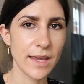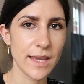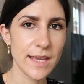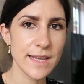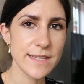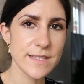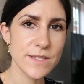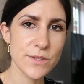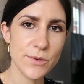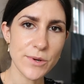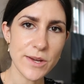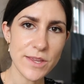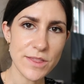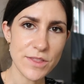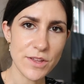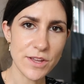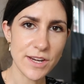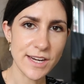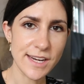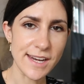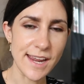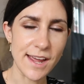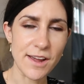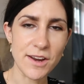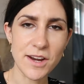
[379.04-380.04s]
It's
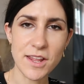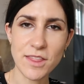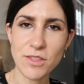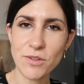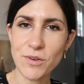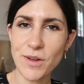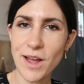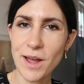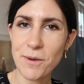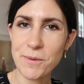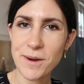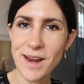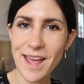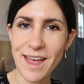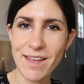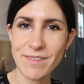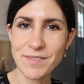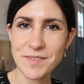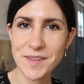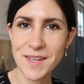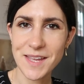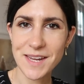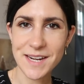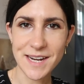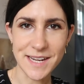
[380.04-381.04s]
3:30 now and I thought I would
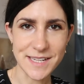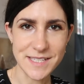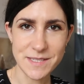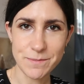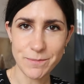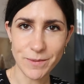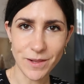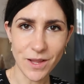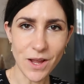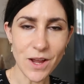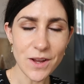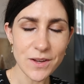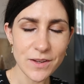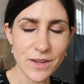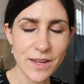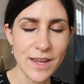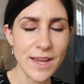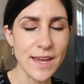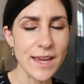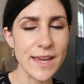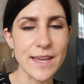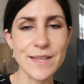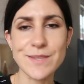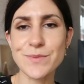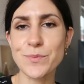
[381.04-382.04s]
have an ice block.
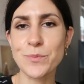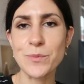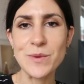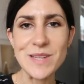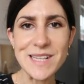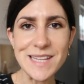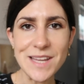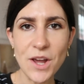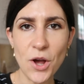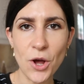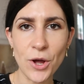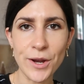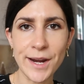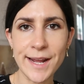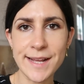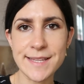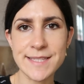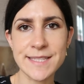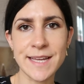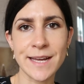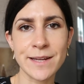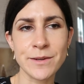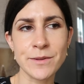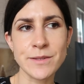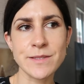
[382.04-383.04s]
It's really hot
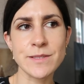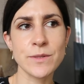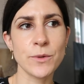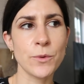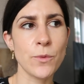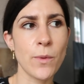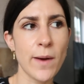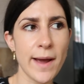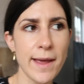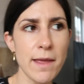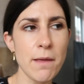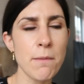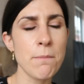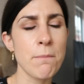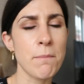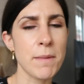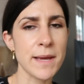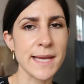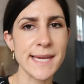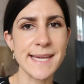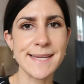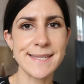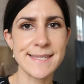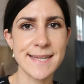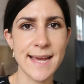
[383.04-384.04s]
outside. It's quite a
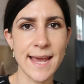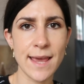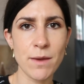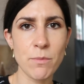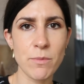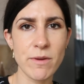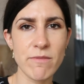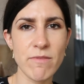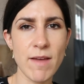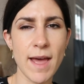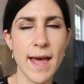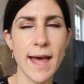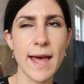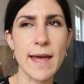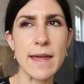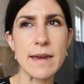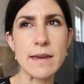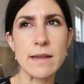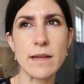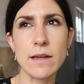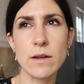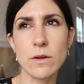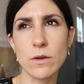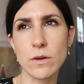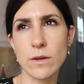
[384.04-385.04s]
muggy day. We've
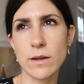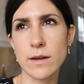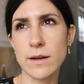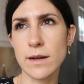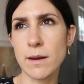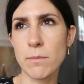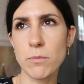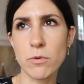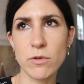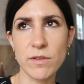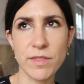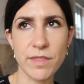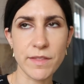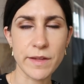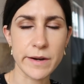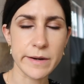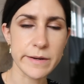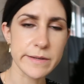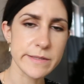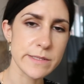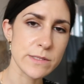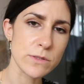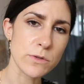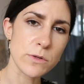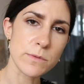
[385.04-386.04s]
had a number of
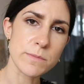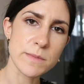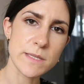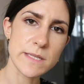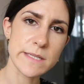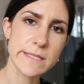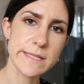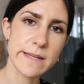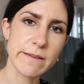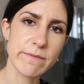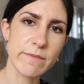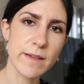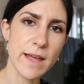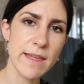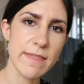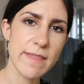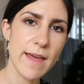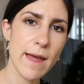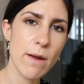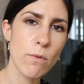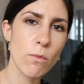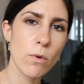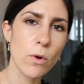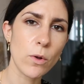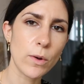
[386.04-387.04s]
thunderstorms and stuff like
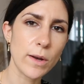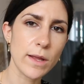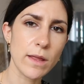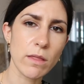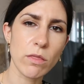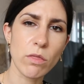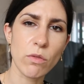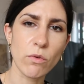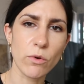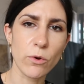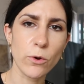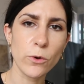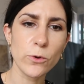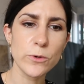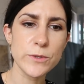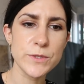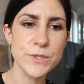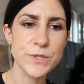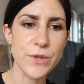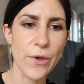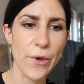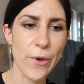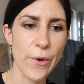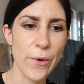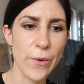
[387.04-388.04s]
that rolling through,
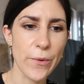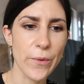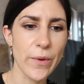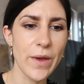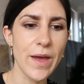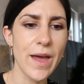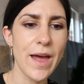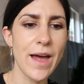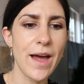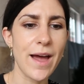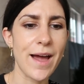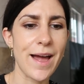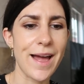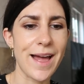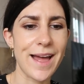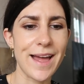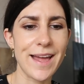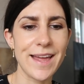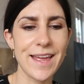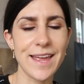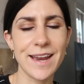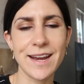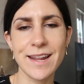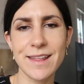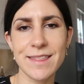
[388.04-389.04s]
so
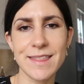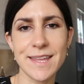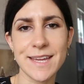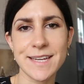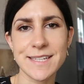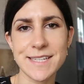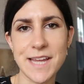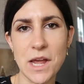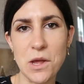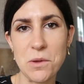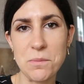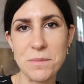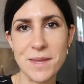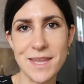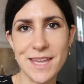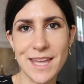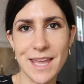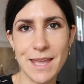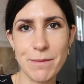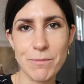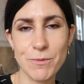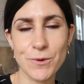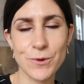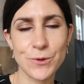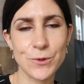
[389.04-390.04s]
anything to help me
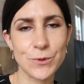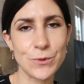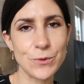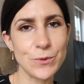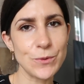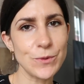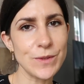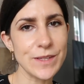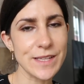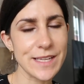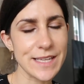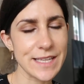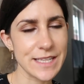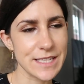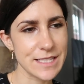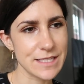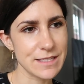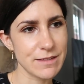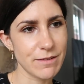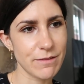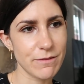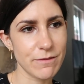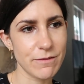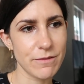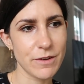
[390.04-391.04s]
keep cool
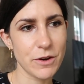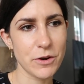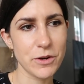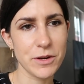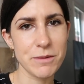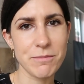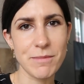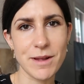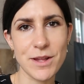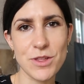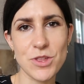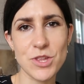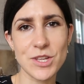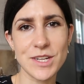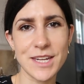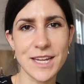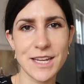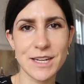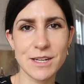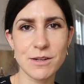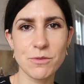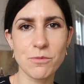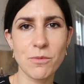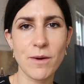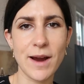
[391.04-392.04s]
is very much
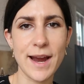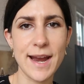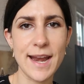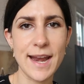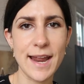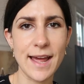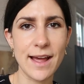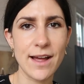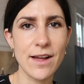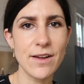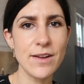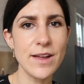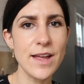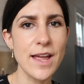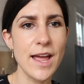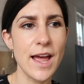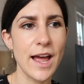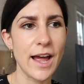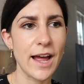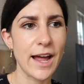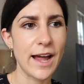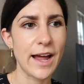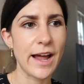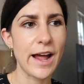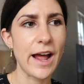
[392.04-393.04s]
needed right now.
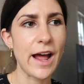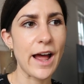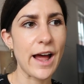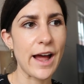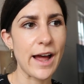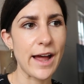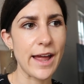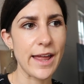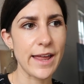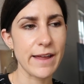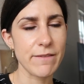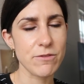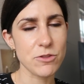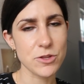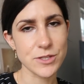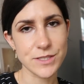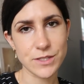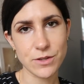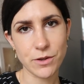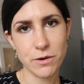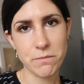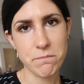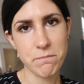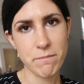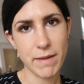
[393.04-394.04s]
I have just
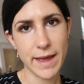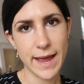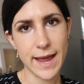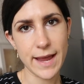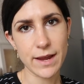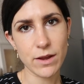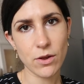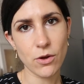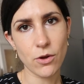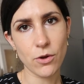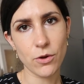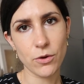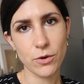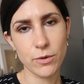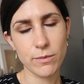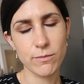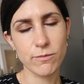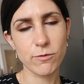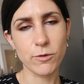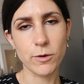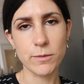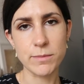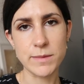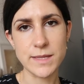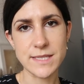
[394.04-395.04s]
gotten back
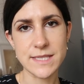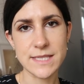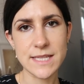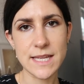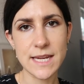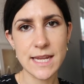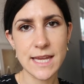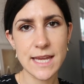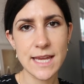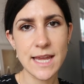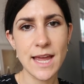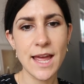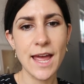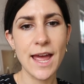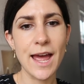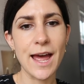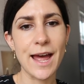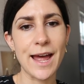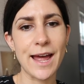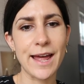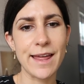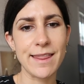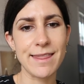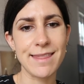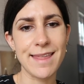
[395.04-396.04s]
home from the city.
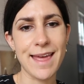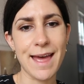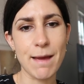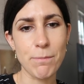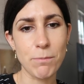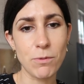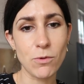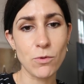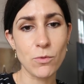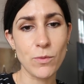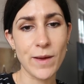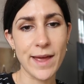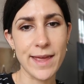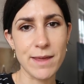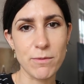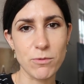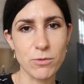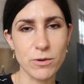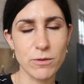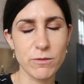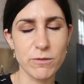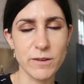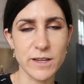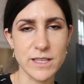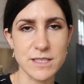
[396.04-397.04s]
Apple were
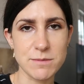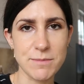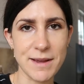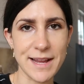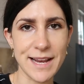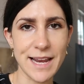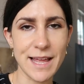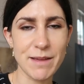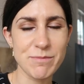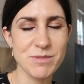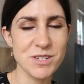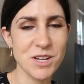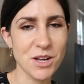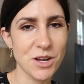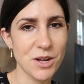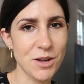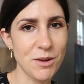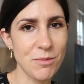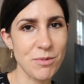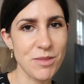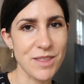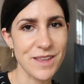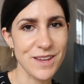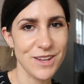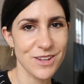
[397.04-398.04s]
able to fix my
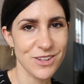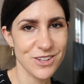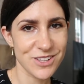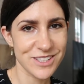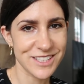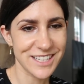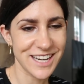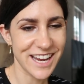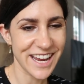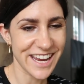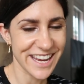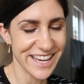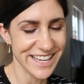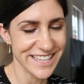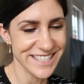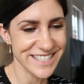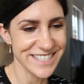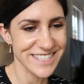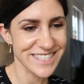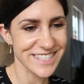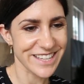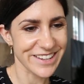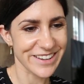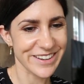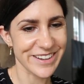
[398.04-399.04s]
laptop, thank goodness,
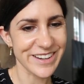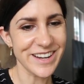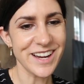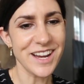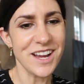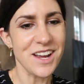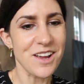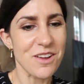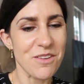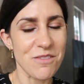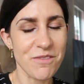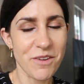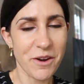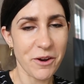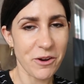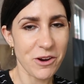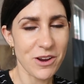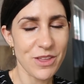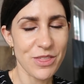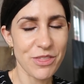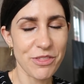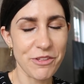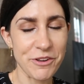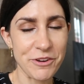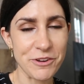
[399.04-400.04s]
so
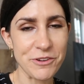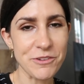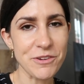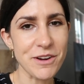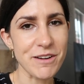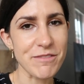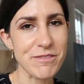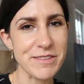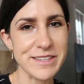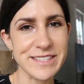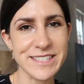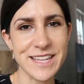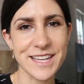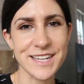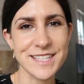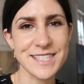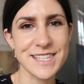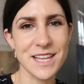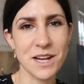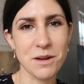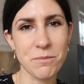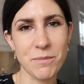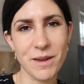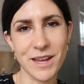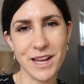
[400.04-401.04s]
very thrilled. I've just got to
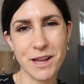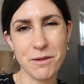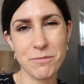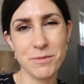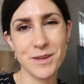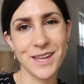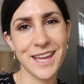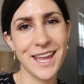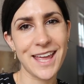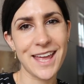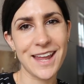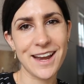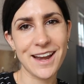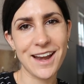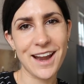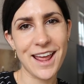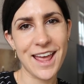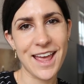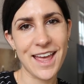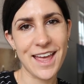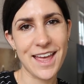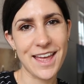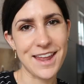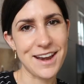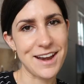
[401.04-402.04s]
set it back up again
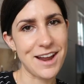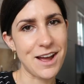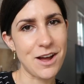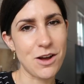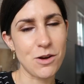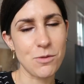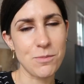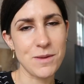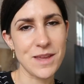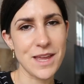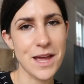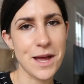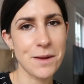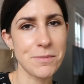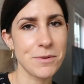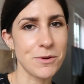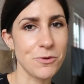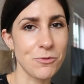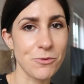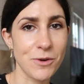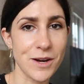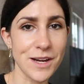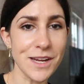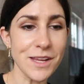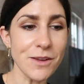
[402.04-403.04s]
and I'll be up
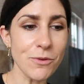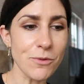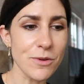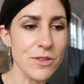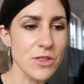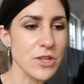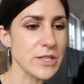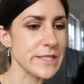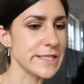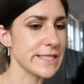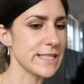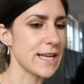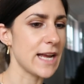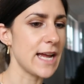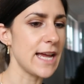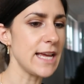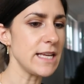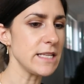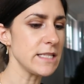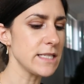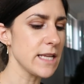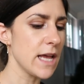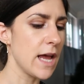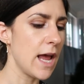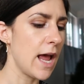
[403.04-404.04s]
and running, which is
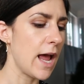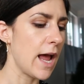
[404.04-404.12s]
nice.